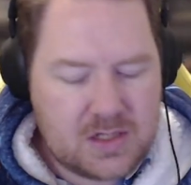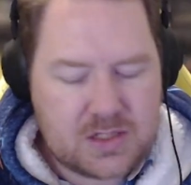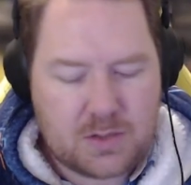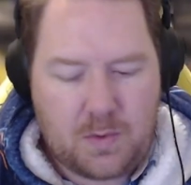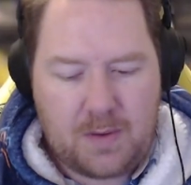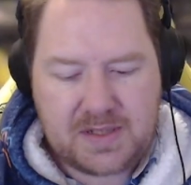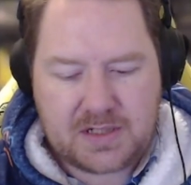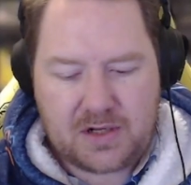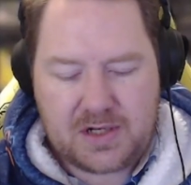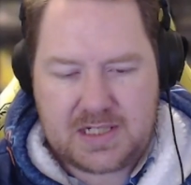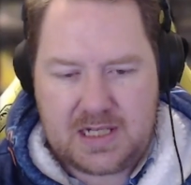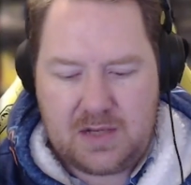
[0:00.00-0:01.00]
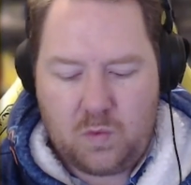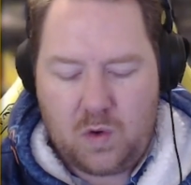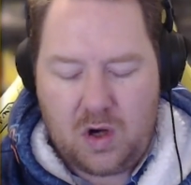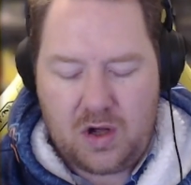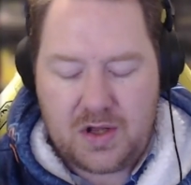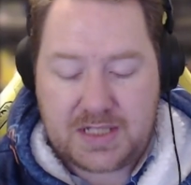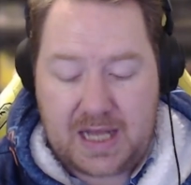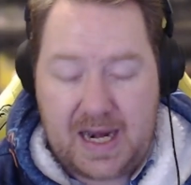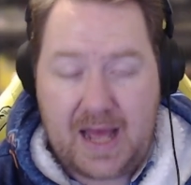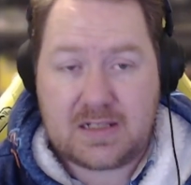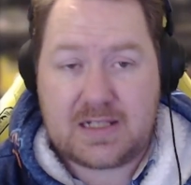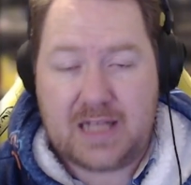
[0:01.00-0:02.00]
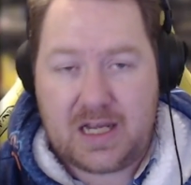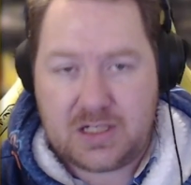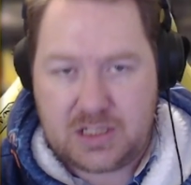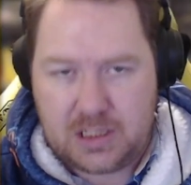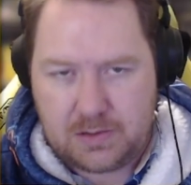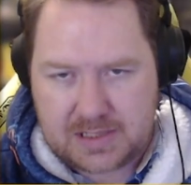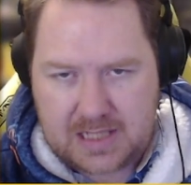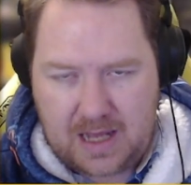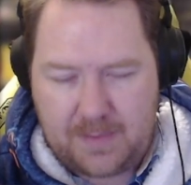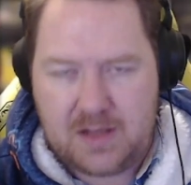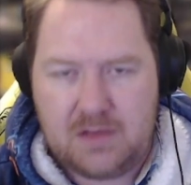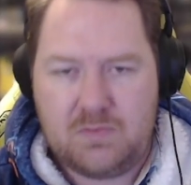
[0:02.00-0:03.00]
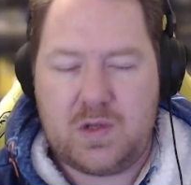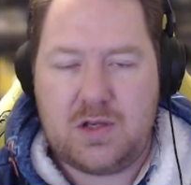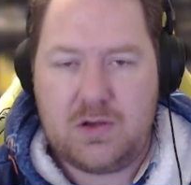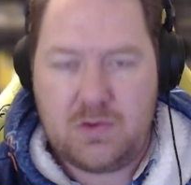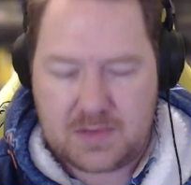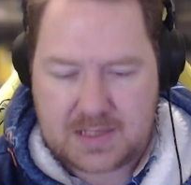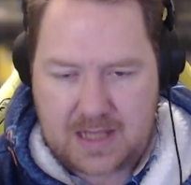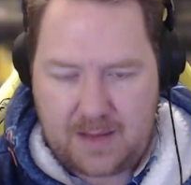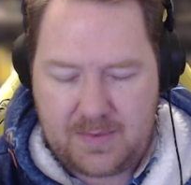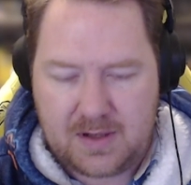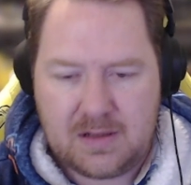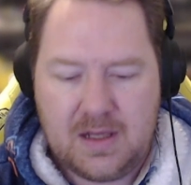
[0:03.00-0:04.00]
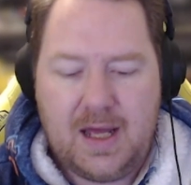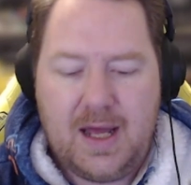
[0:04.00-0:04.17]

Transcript: So One Piece Odyssey was announced last year as coming. We knew it was coming.